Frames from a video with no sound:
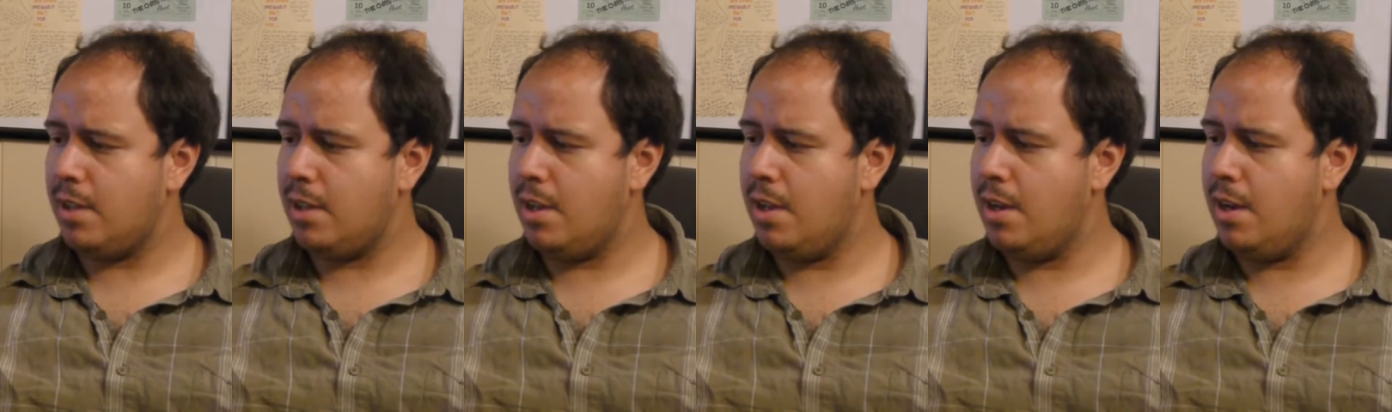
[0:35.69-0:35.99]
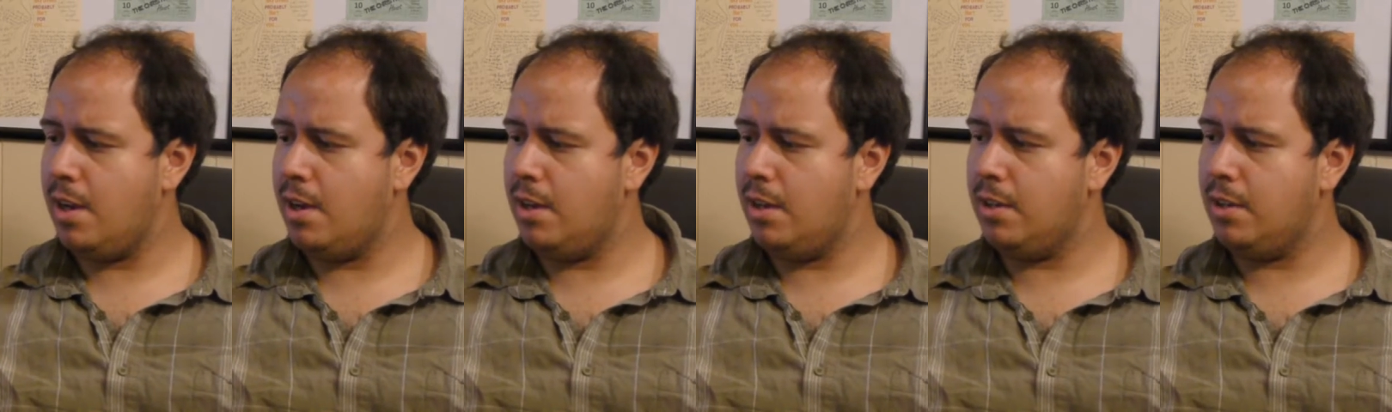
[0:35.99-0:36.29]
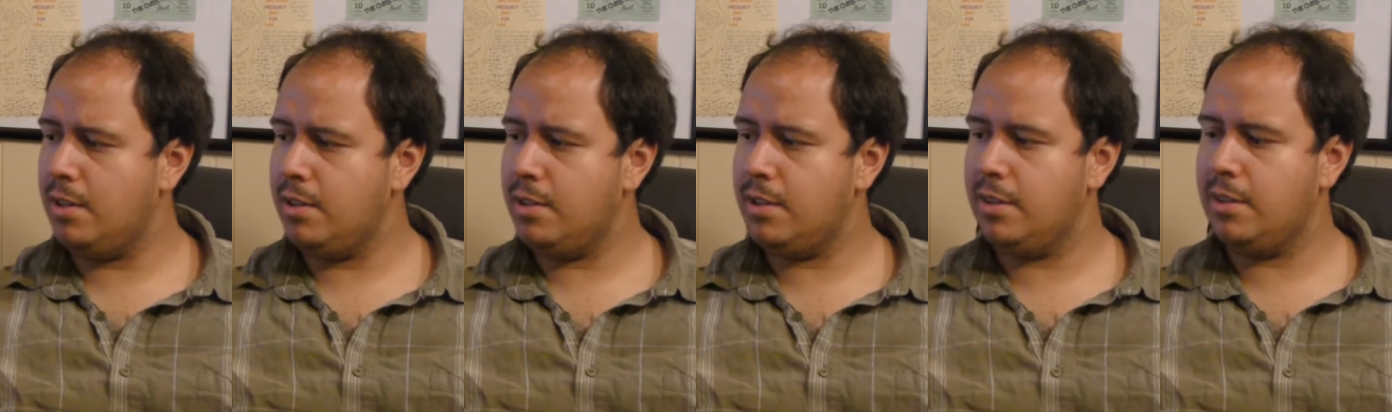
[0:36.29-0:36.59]

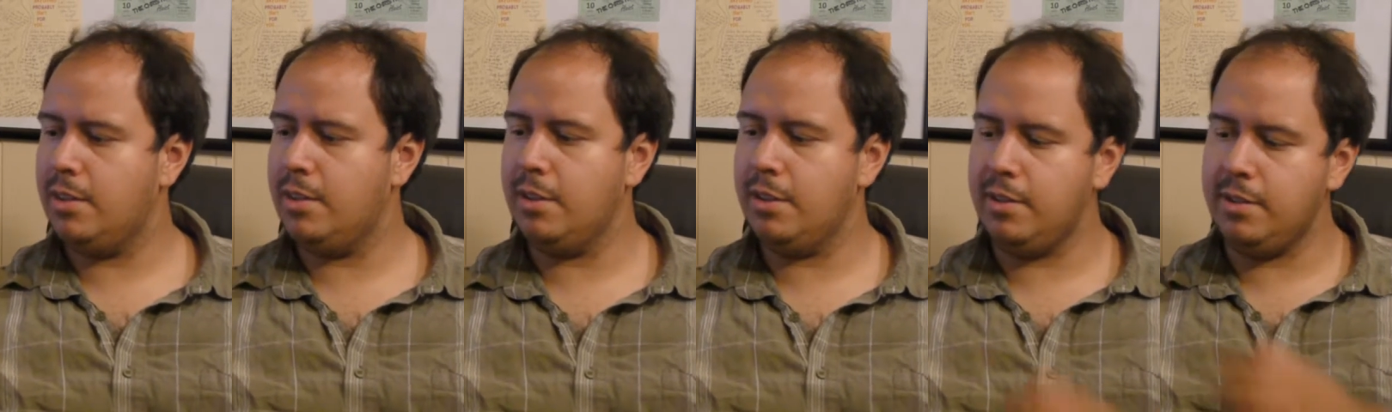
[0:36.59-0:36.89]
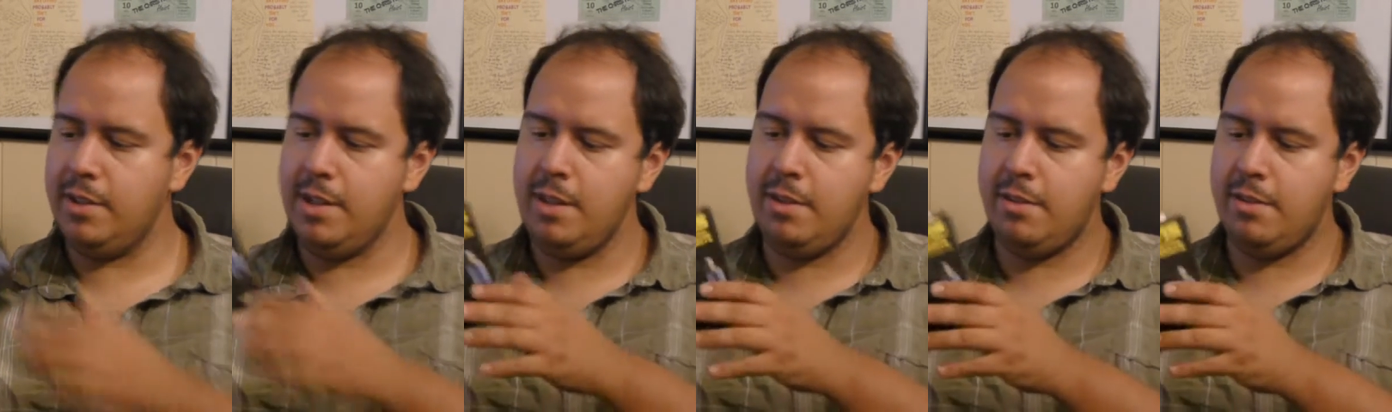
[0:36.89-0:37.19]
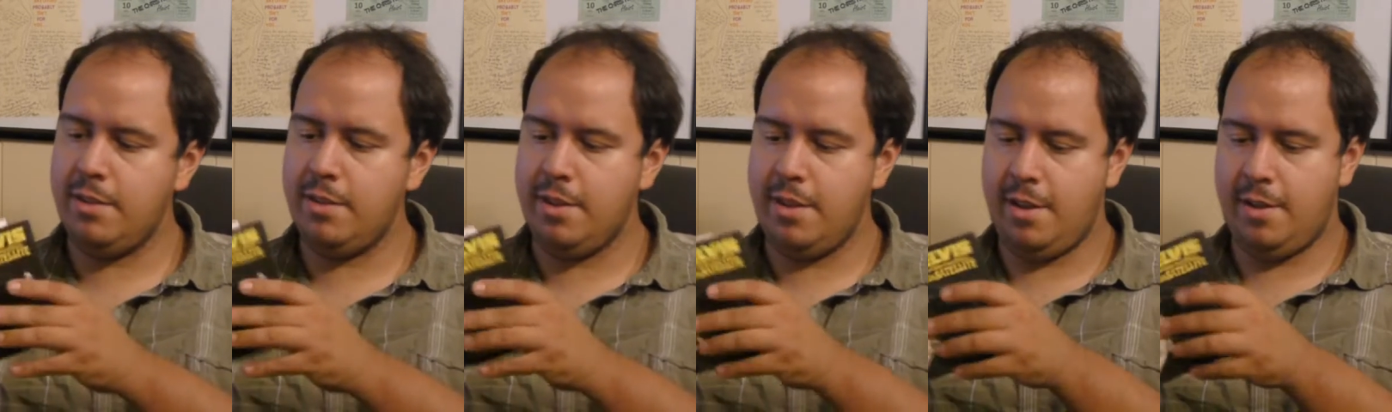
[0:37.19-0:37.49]
The neat
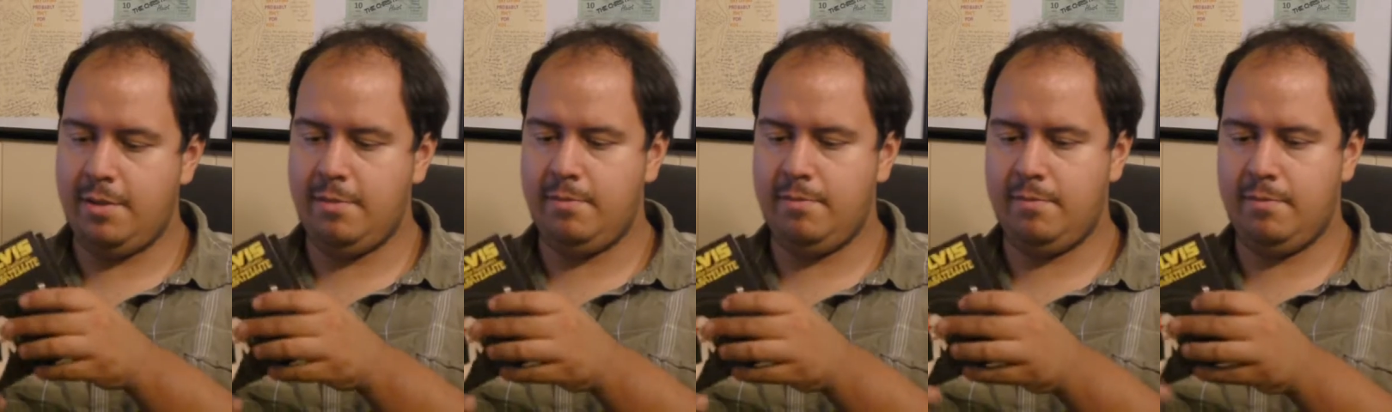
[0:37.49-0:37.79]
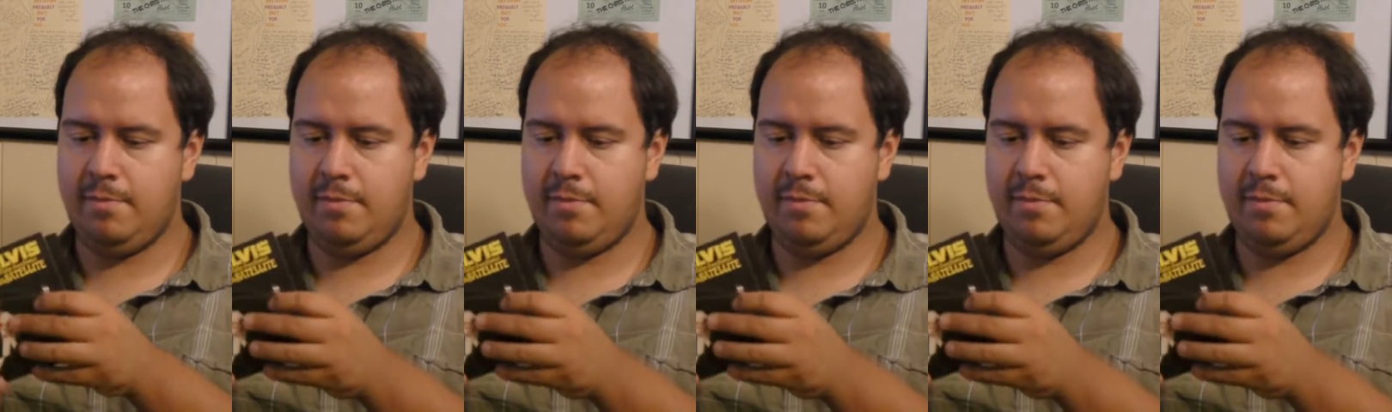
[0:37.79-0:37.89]
thing